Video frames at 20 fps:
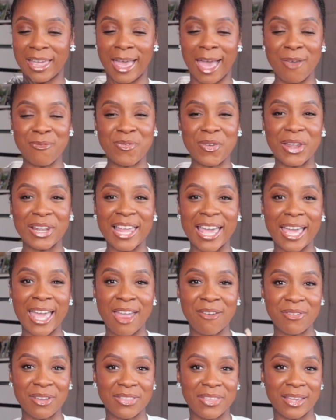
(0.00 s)
Like I feel
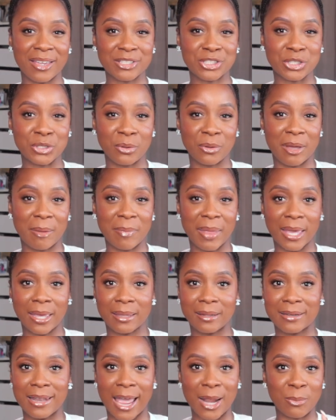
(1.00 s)
like everything shoe, I'm
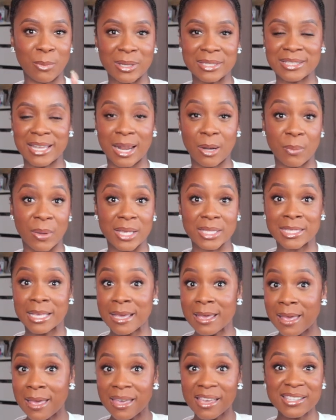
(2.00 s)
like Nine West, Nine West.
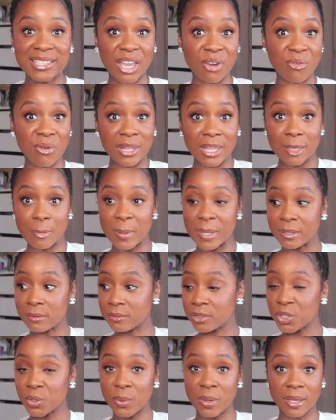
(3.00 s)
Cause they really
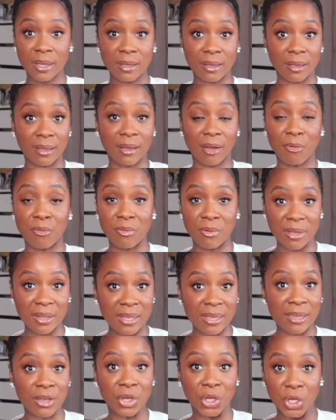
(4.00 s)
been doing a
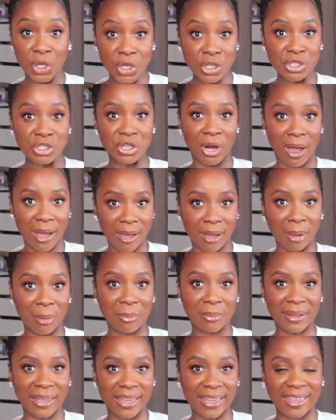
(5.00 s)
really good
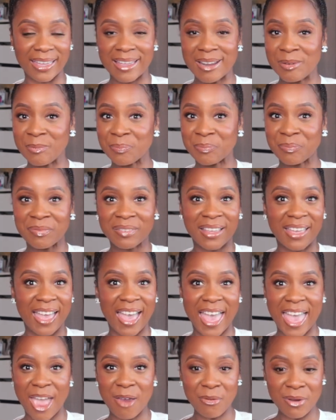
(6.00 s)
job. Like
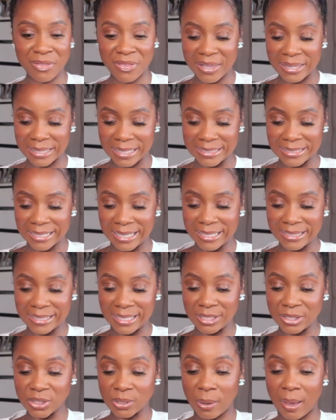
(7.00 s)
everything this
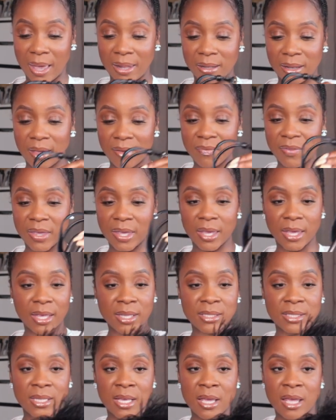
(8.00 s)
season. So I love
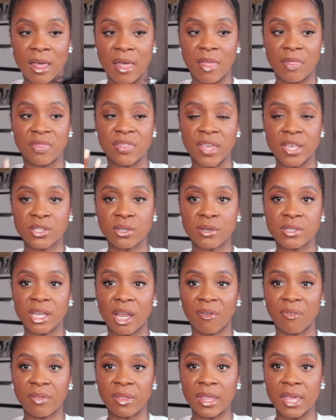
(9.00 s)
these. These are
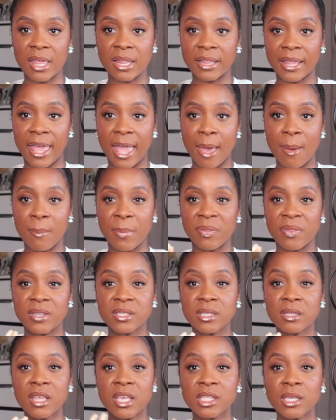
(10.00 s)
definitely glam, but
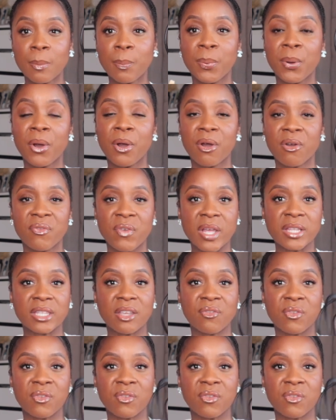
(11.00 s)
this these are perfect.